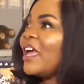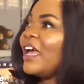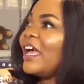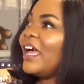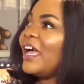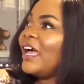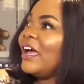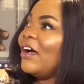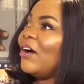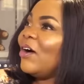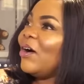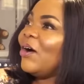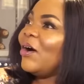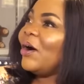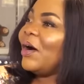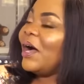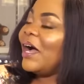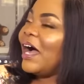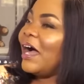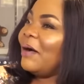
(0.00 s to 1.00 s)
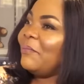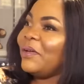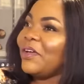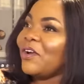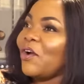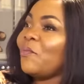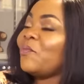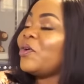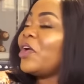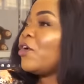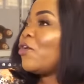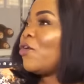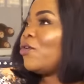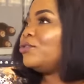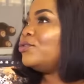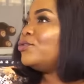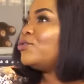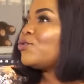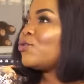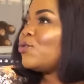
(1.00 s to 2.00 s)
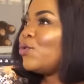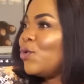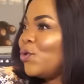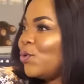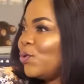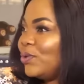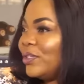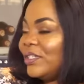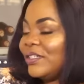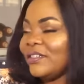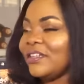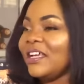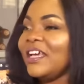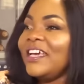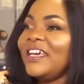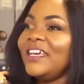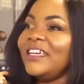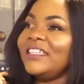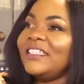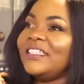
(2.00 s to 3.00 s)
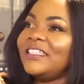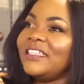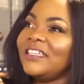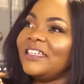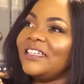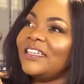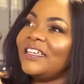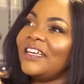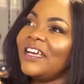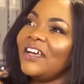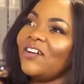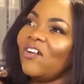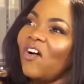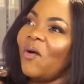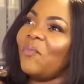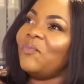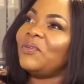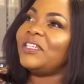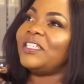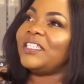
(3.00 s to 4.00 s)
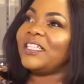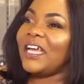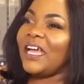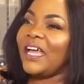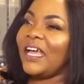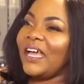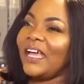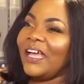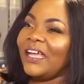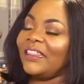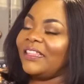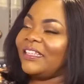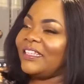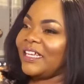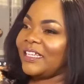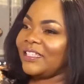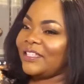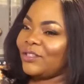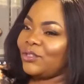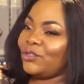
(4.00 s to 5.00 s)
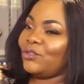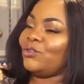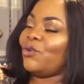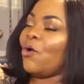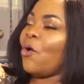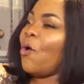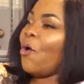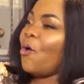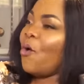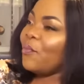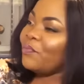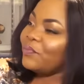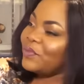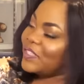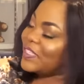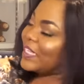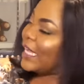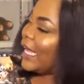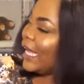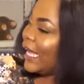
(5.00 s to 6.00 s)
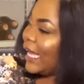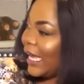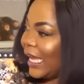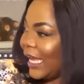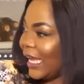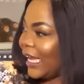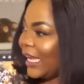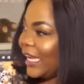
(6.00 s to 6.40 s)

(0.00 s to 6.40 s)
I mean, omo ye non schooled into omo de just home singing.